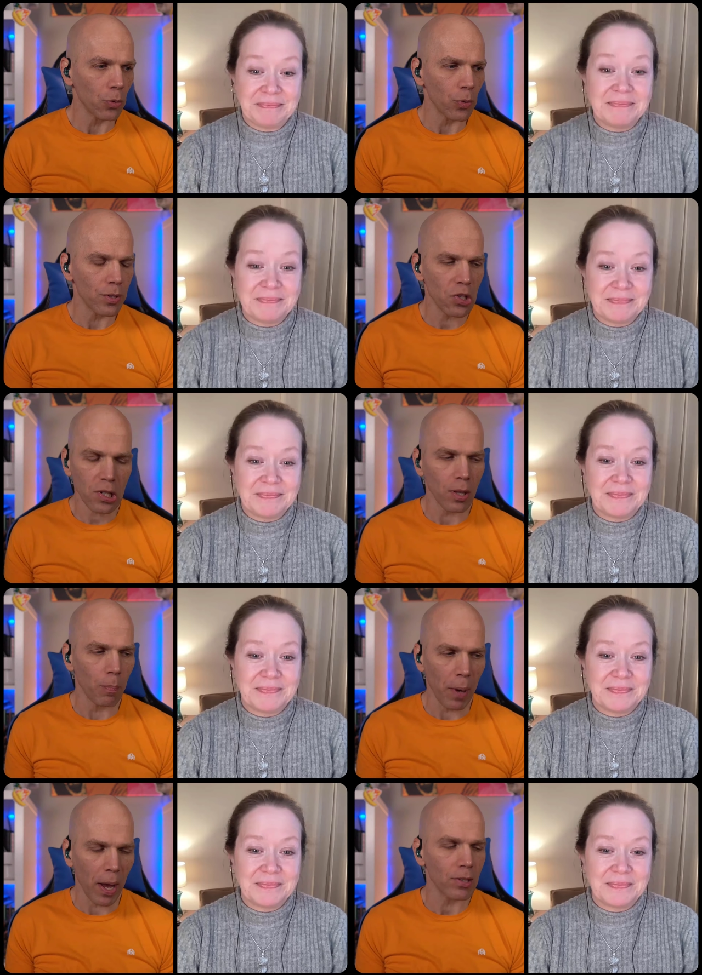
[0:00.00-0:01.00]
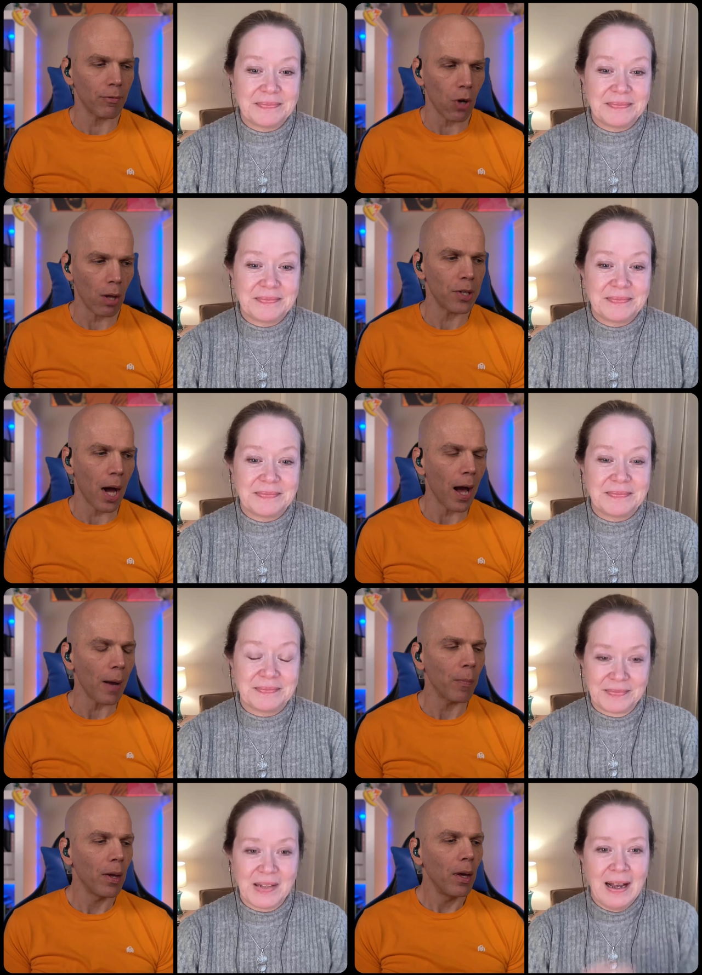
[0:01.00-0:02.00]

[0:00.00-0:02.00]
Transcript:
Speaker 1: was just the best of all time.